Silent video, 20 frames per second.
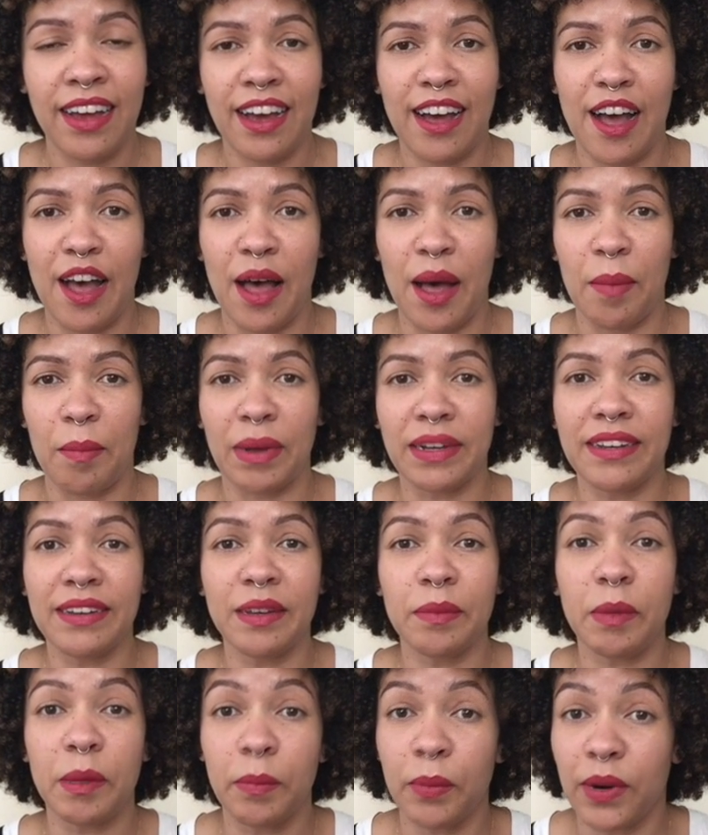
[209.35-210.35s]
I tend
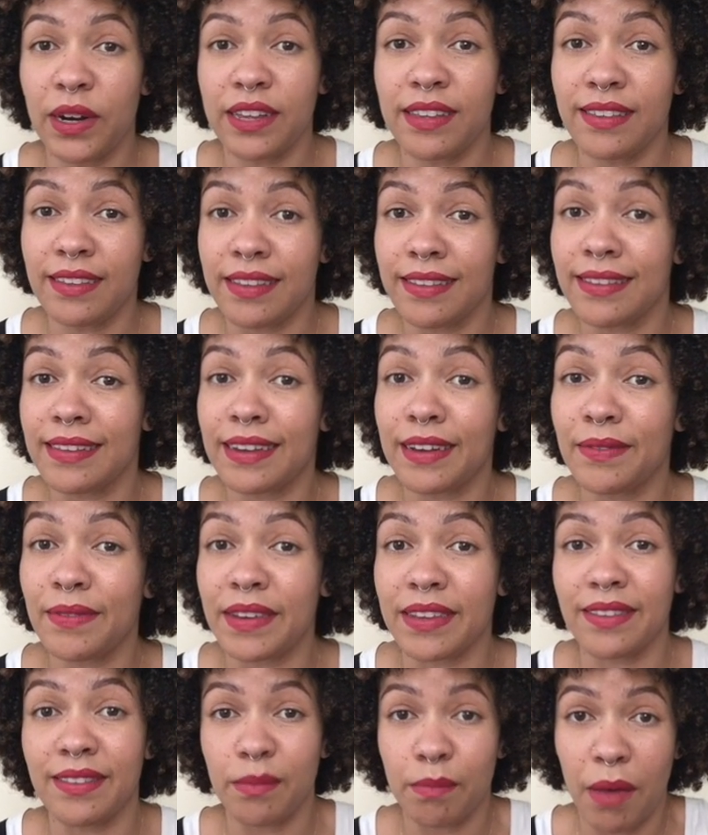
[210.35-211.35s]
to be pretty sensitive
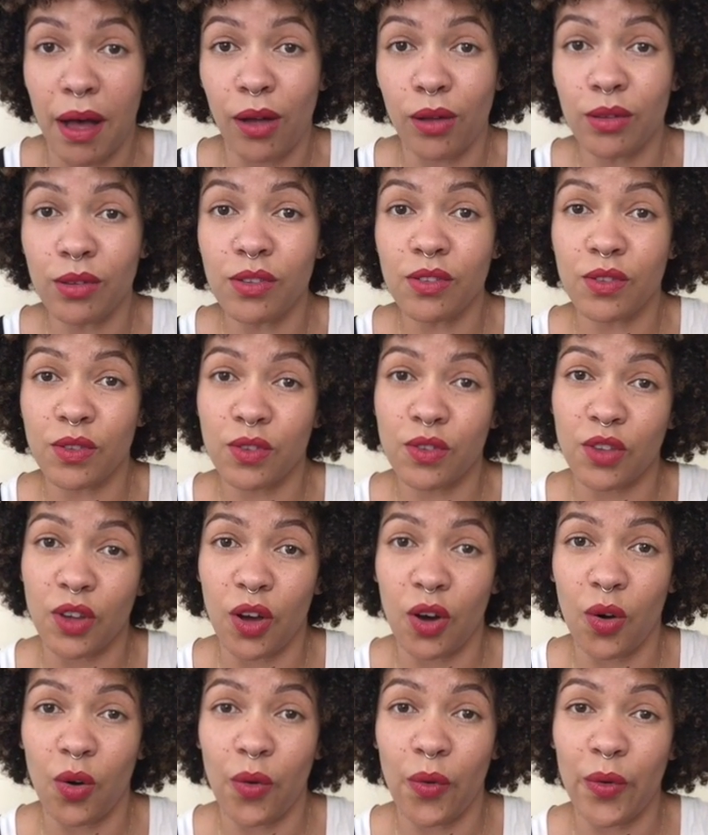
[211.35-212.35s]
to smells,
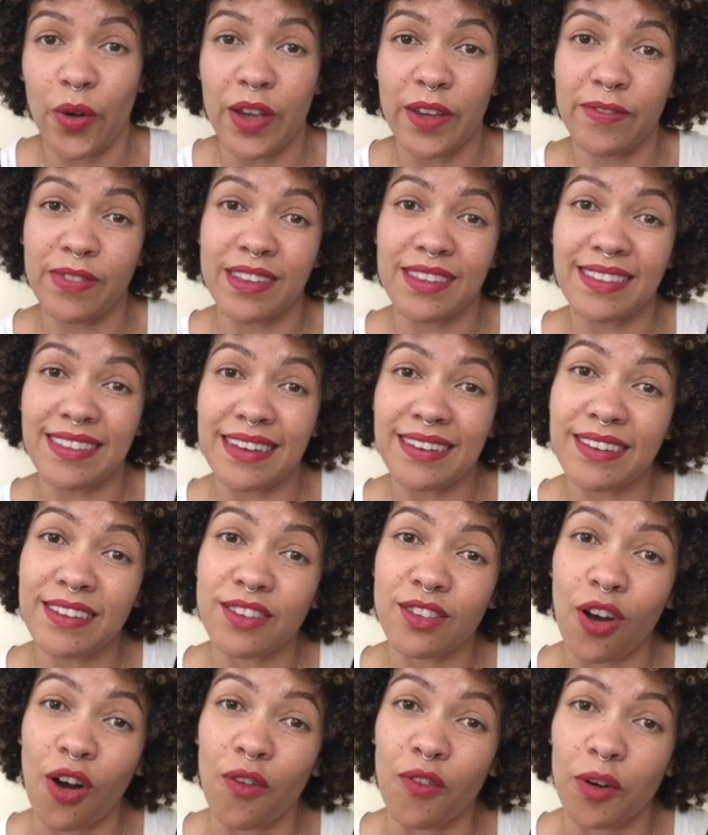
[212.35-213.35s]
so if the scent
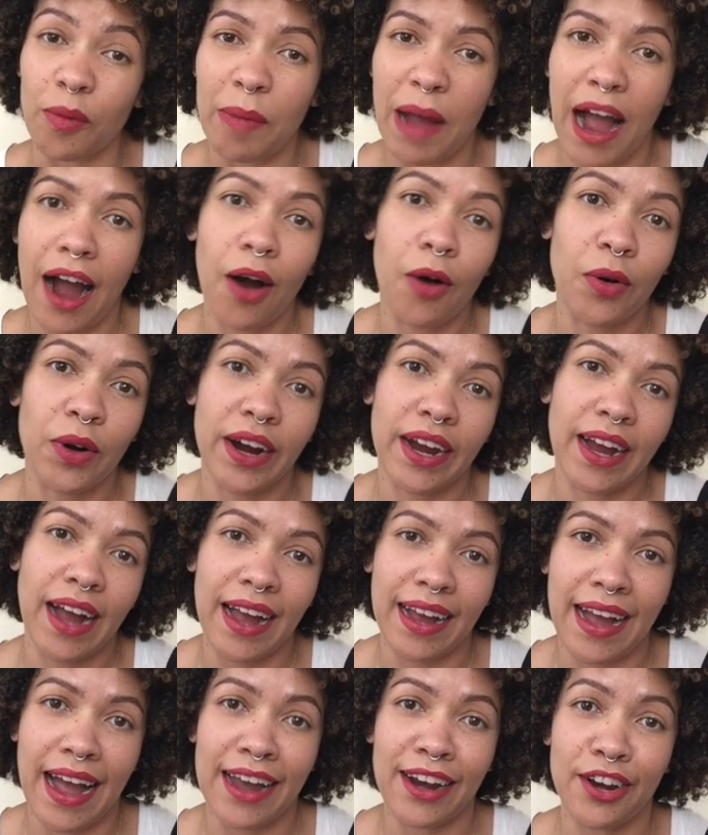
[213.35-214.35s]
is overpowering, I
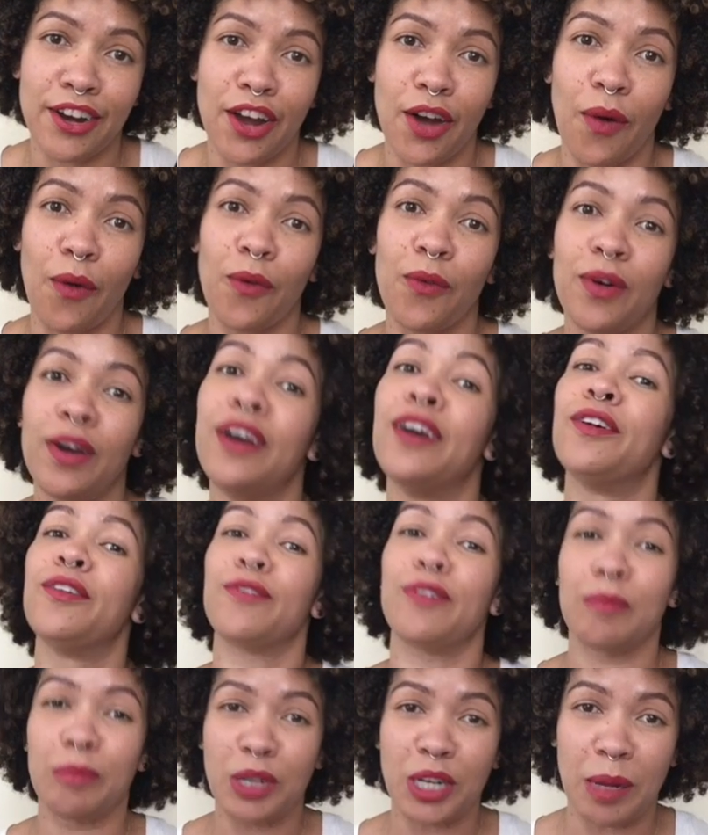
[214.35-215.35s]
kind of know
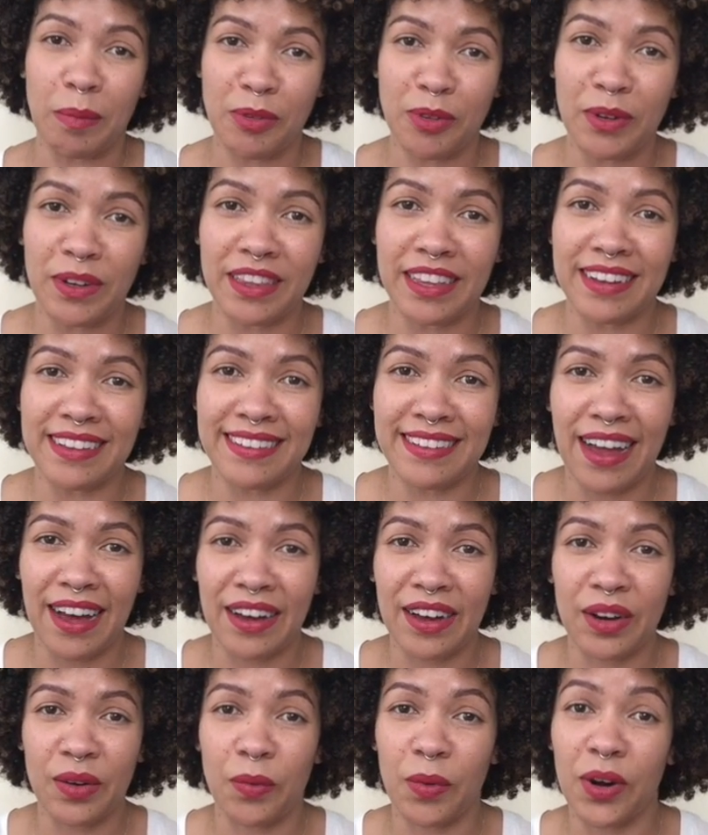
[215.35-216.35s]
from Jump Street that it's
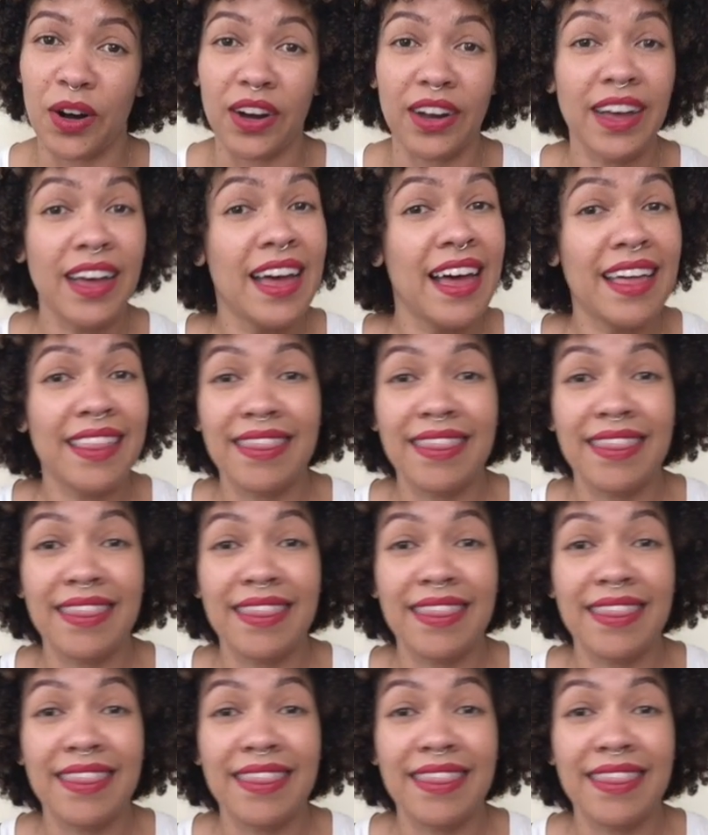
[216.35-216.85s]
not going to work.